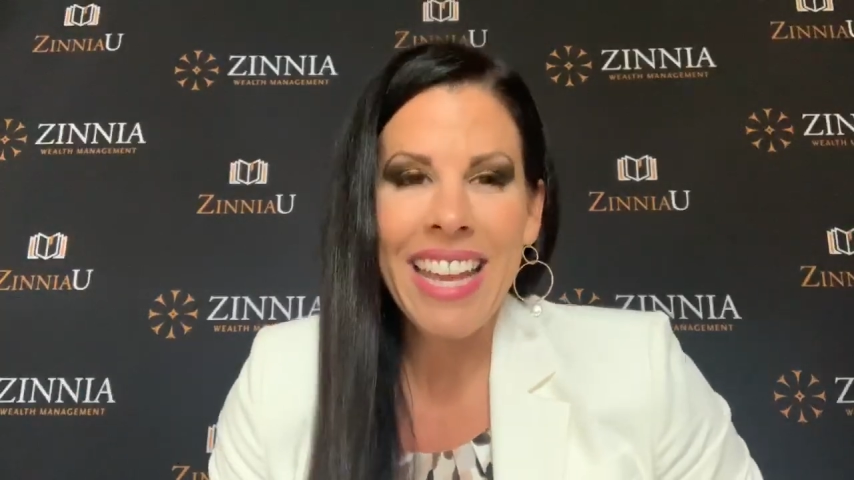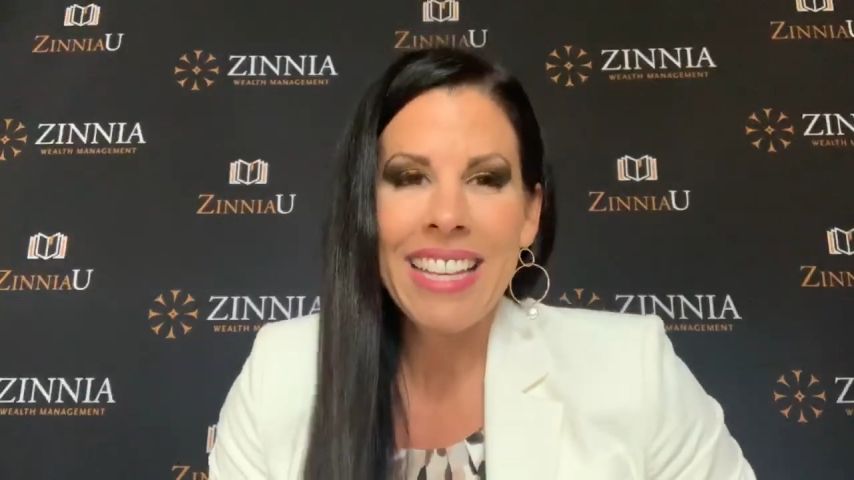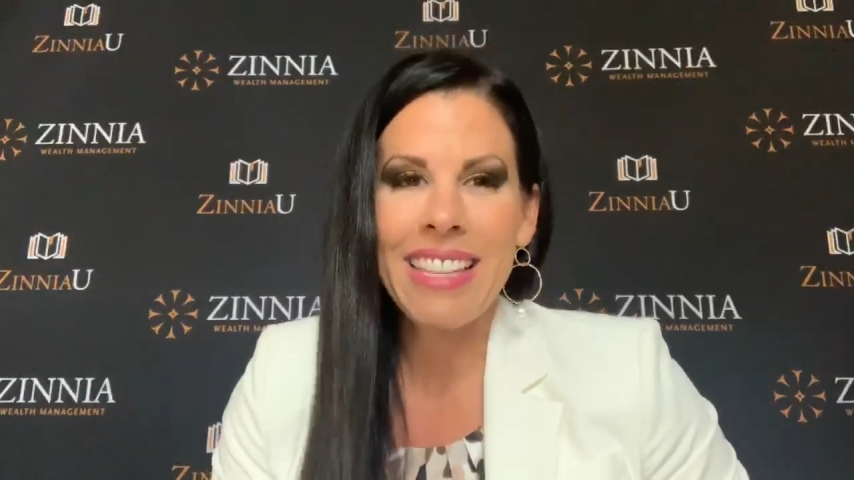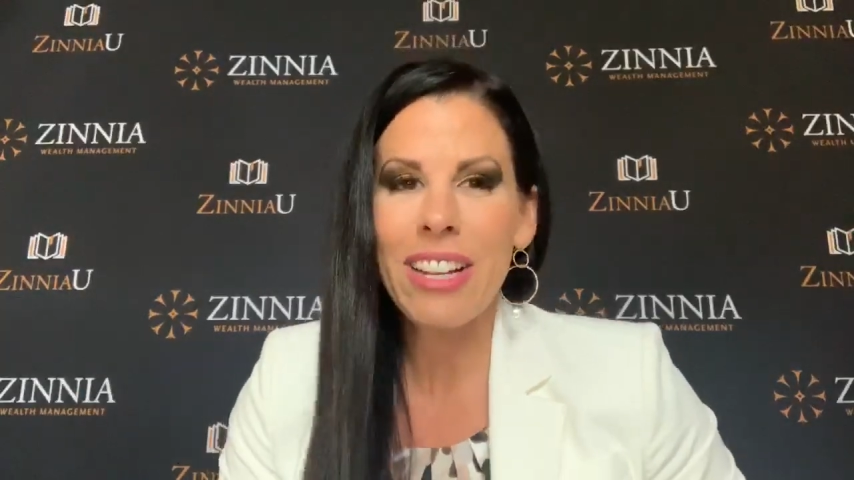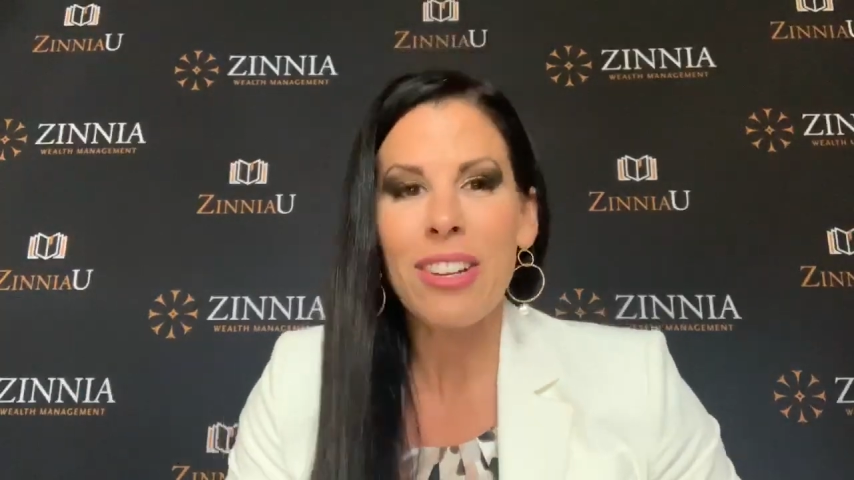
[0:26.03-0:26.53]

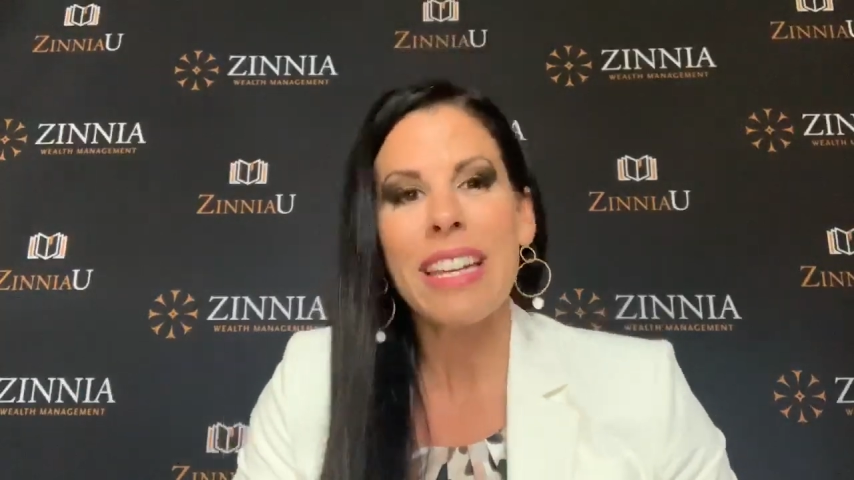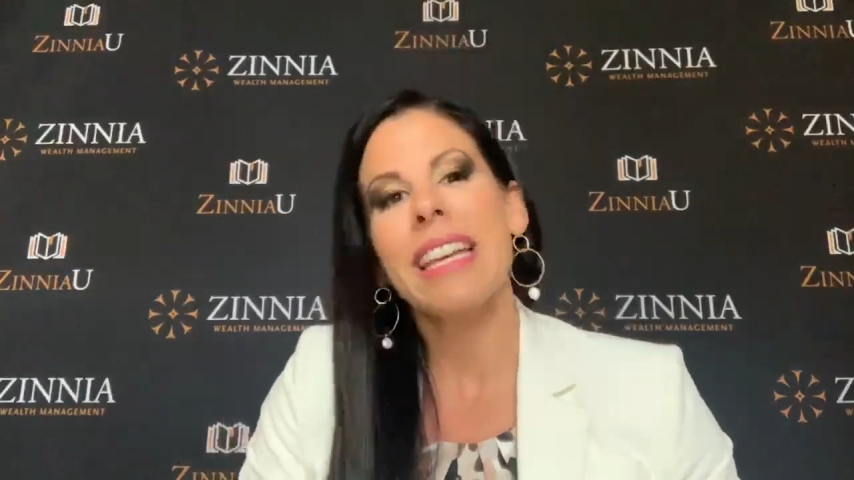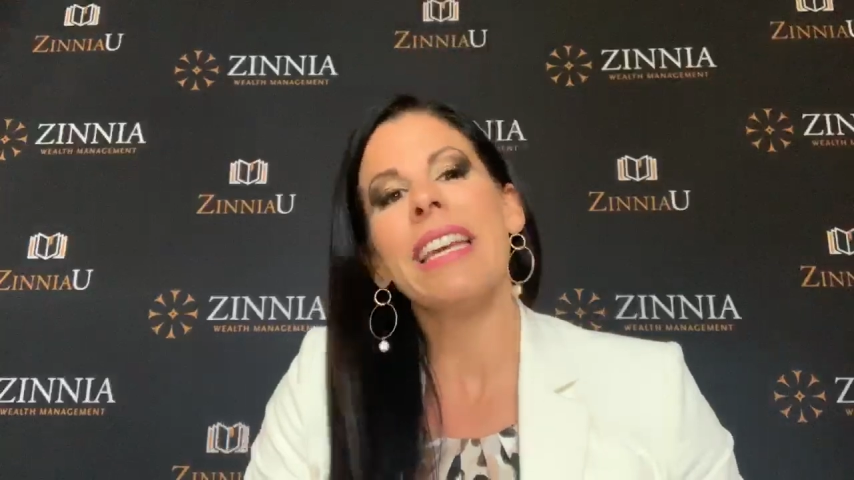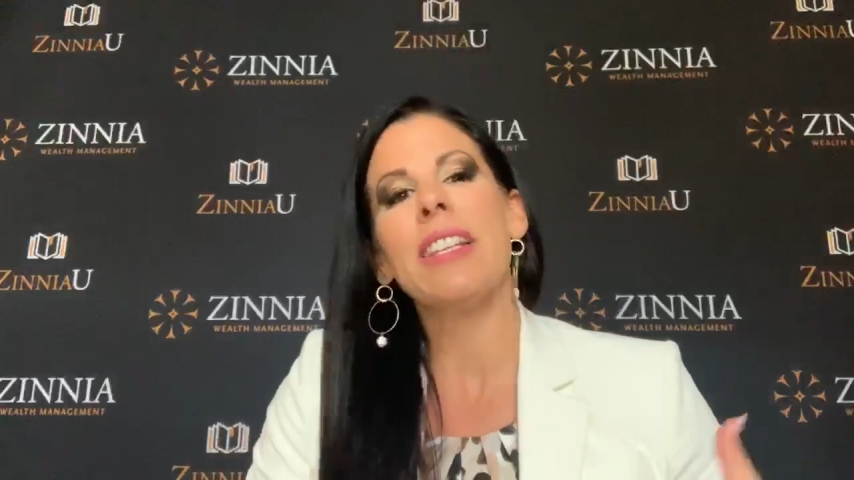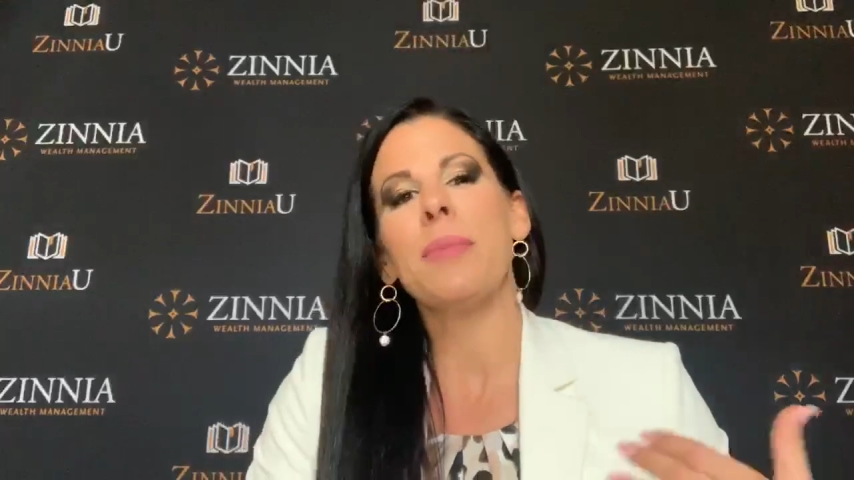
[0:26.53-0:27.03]
Cedar
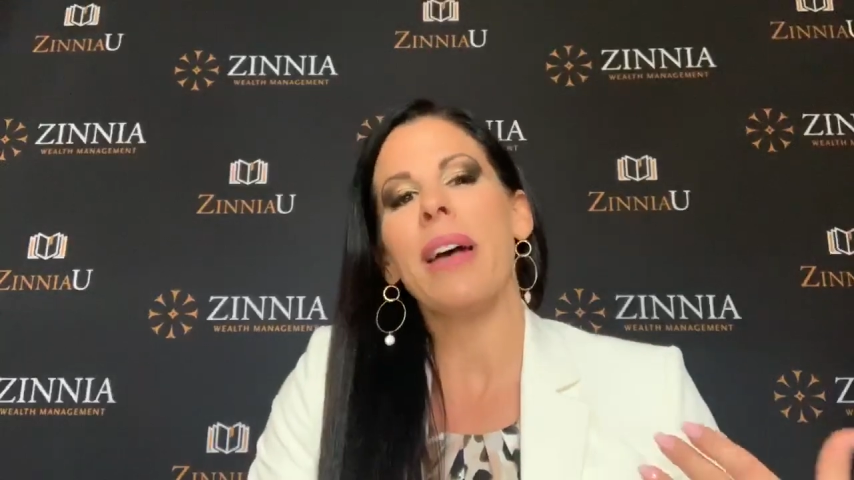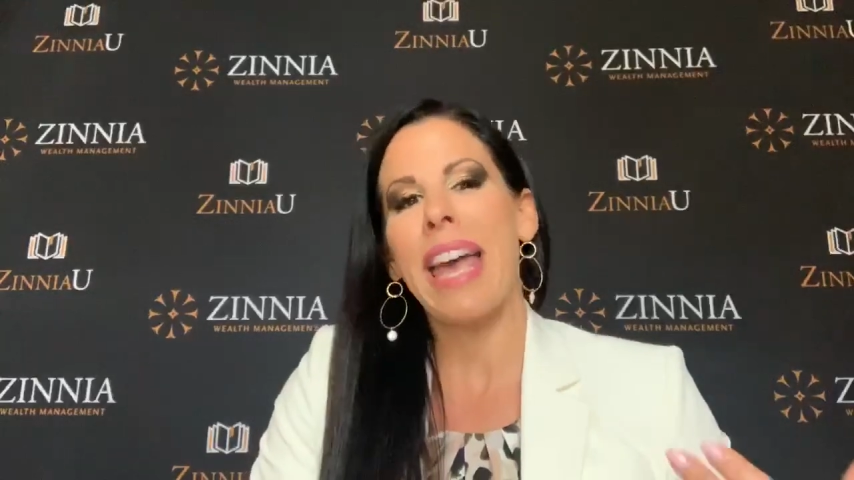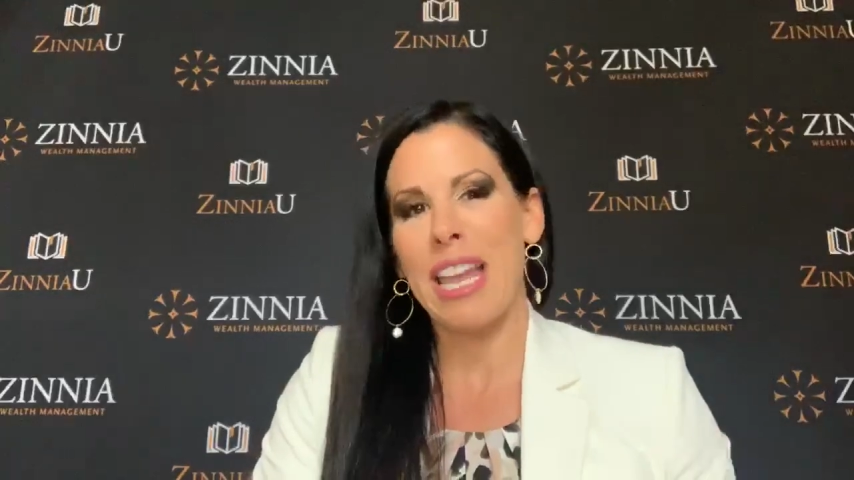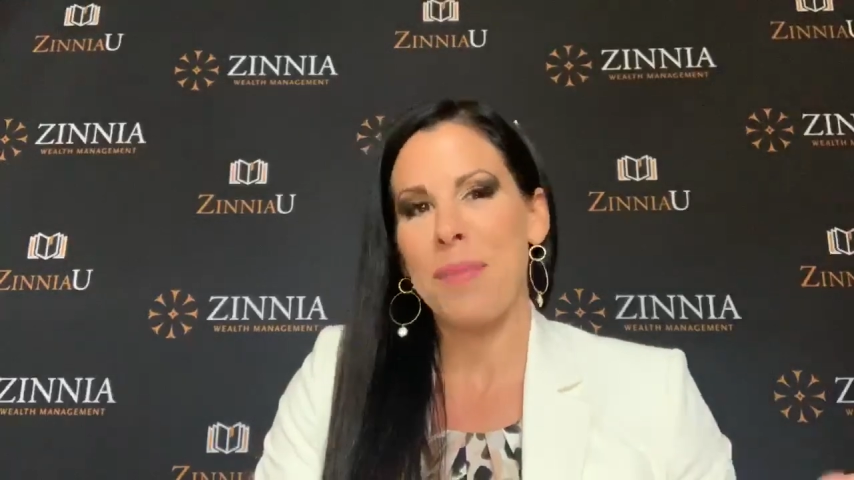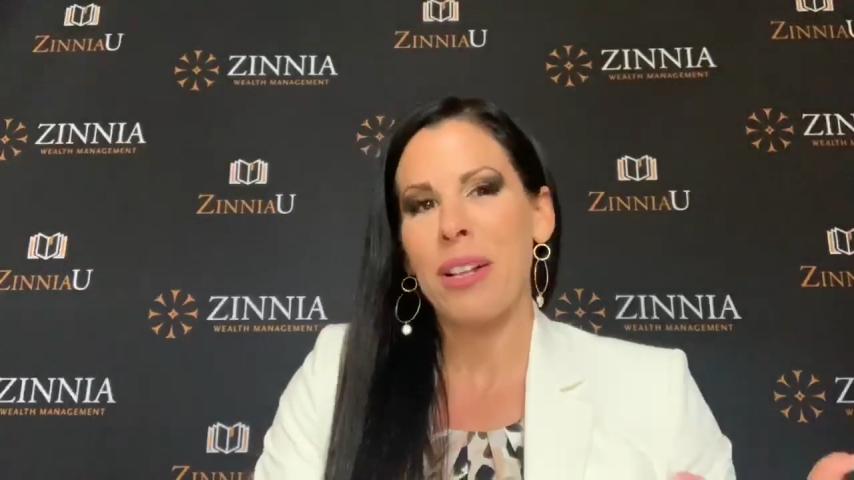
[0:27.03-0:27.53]
Key is about
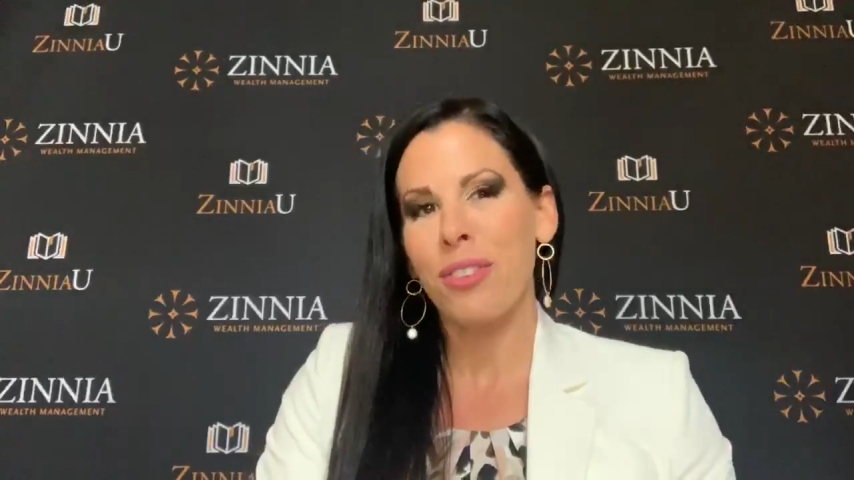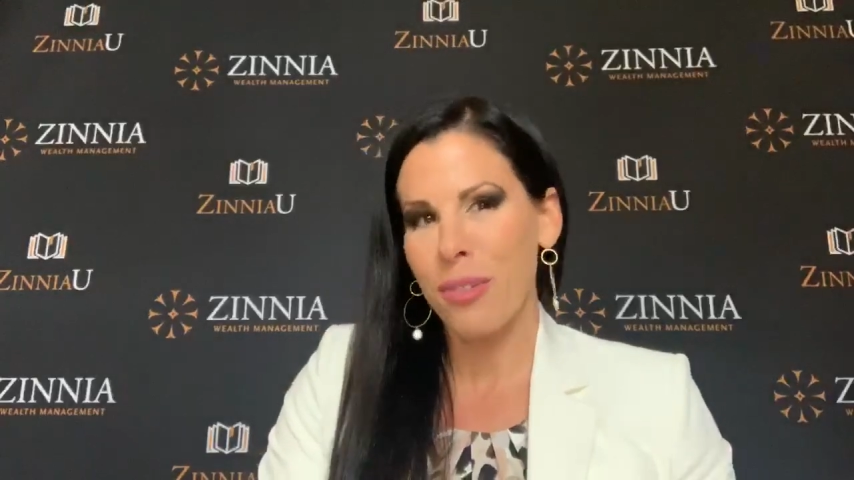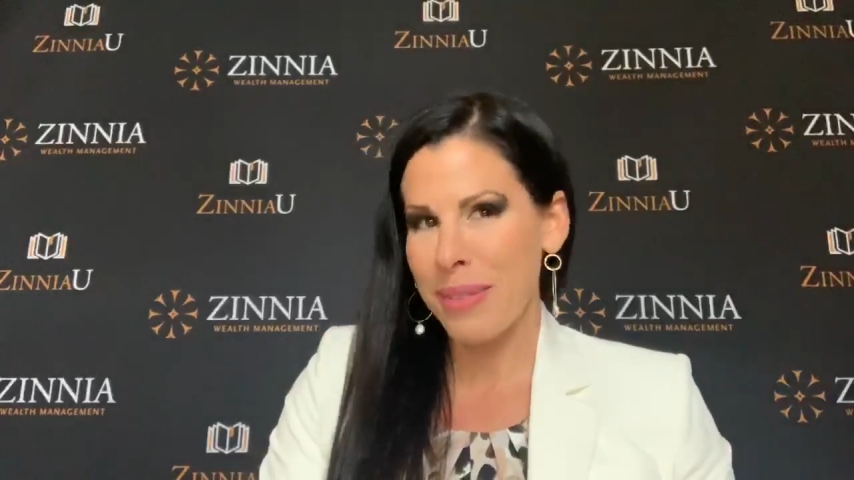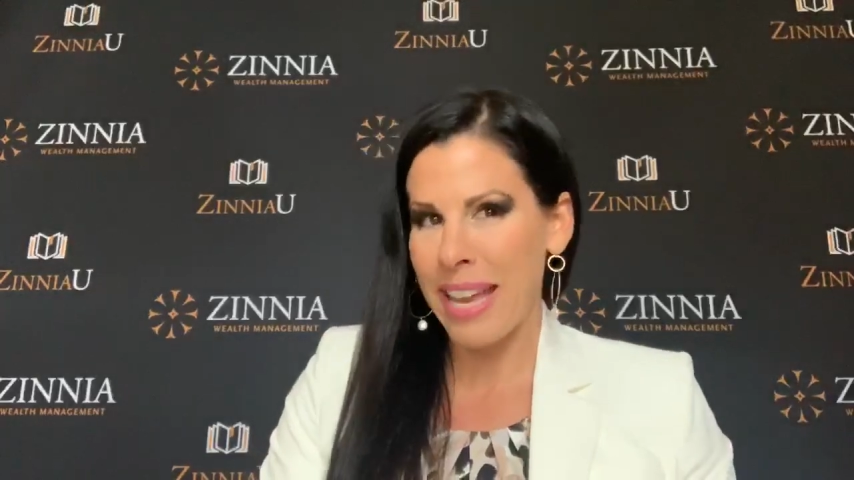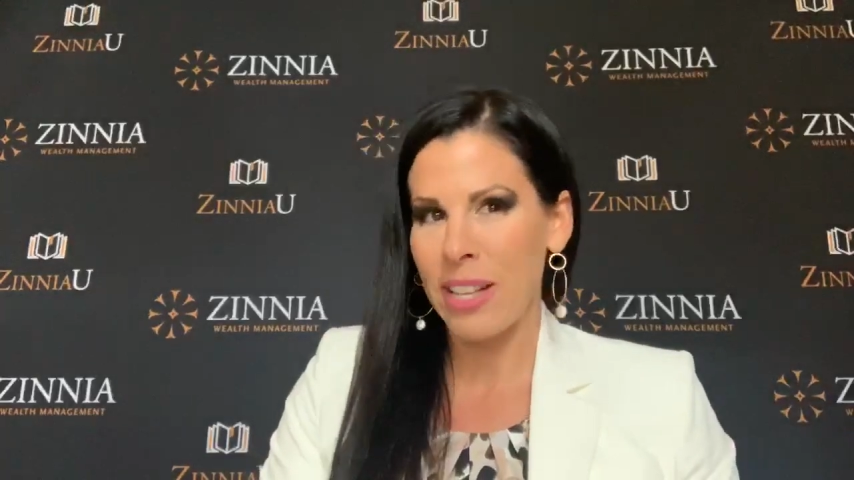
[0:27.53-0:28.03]
80 minutes
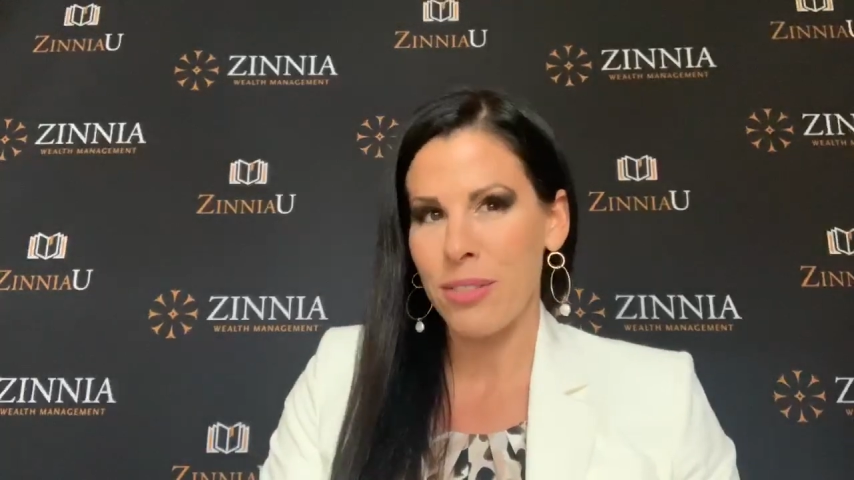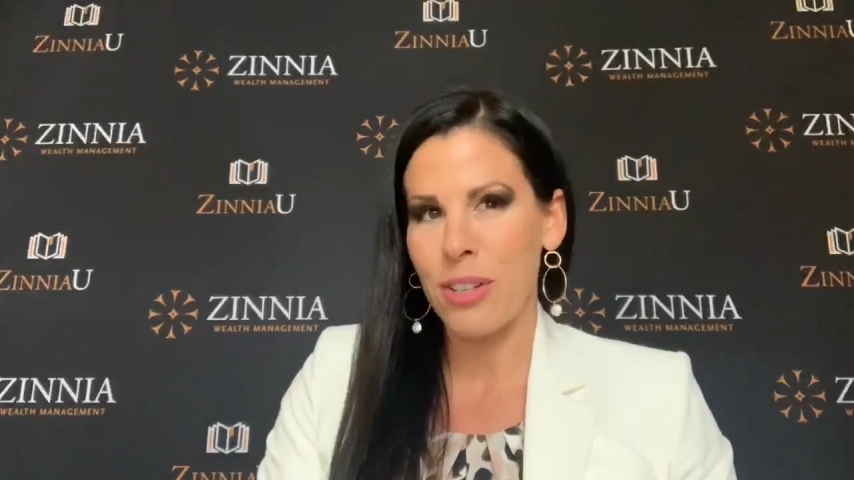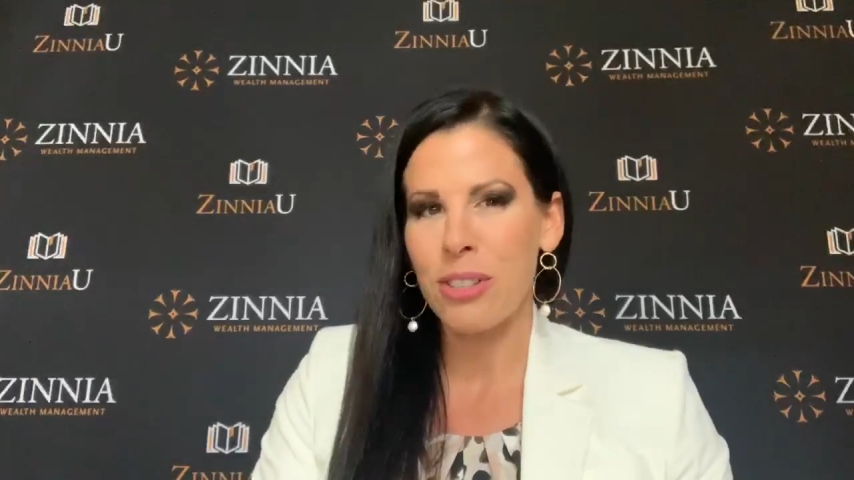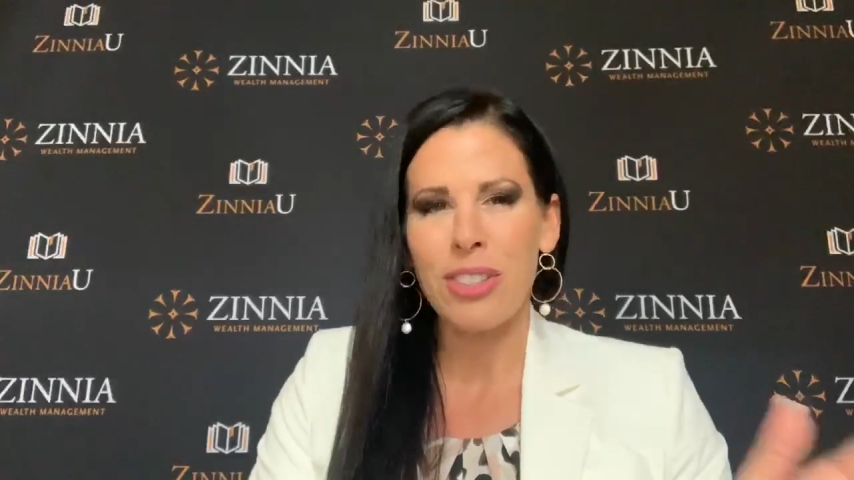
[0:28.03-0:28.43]
from Gainesville,